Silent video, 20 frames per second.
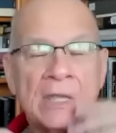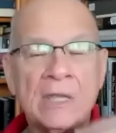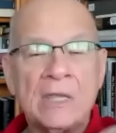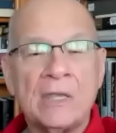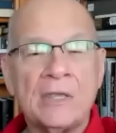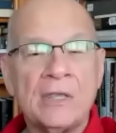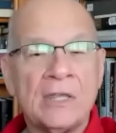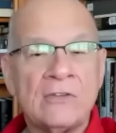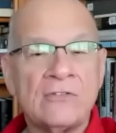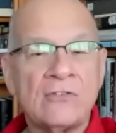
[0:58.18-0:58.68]

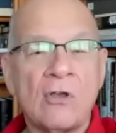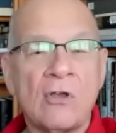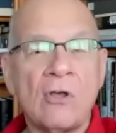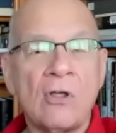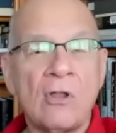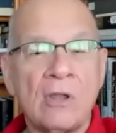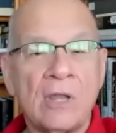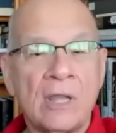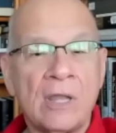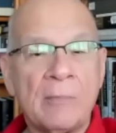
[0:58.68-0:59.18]
it's
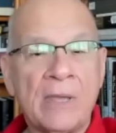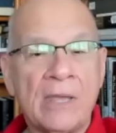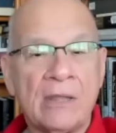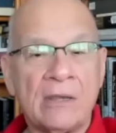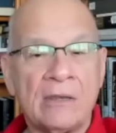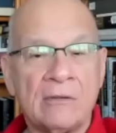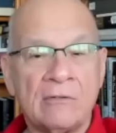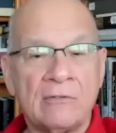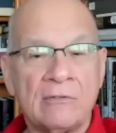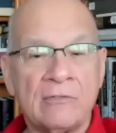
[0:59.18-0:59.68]
all a
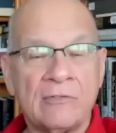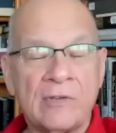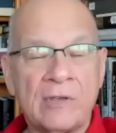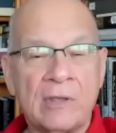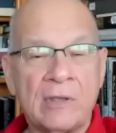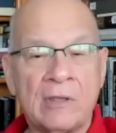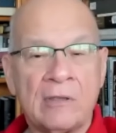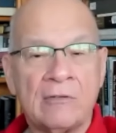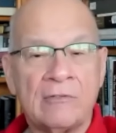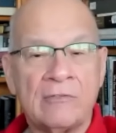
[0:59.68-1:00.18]
matter
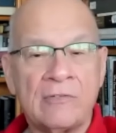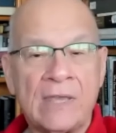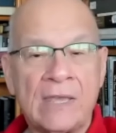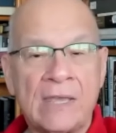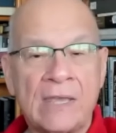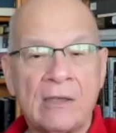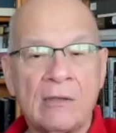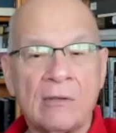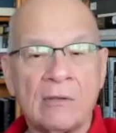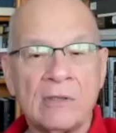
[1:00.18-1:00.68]
of
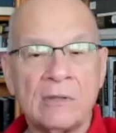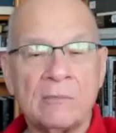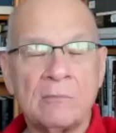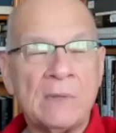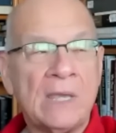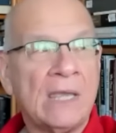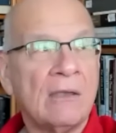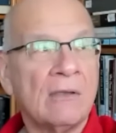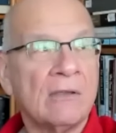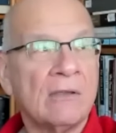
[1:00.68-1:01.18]
how
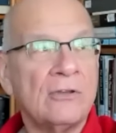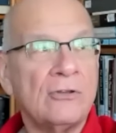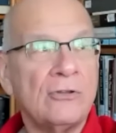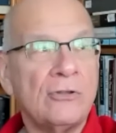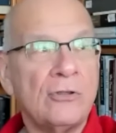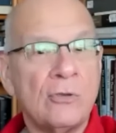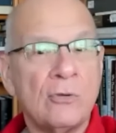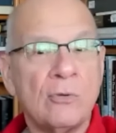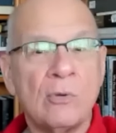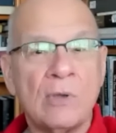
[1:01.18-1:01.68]
can
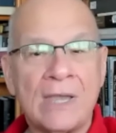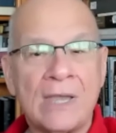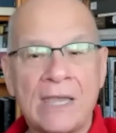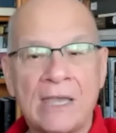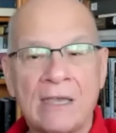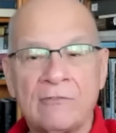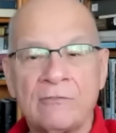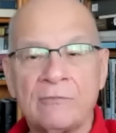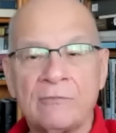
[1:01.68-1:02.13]
you have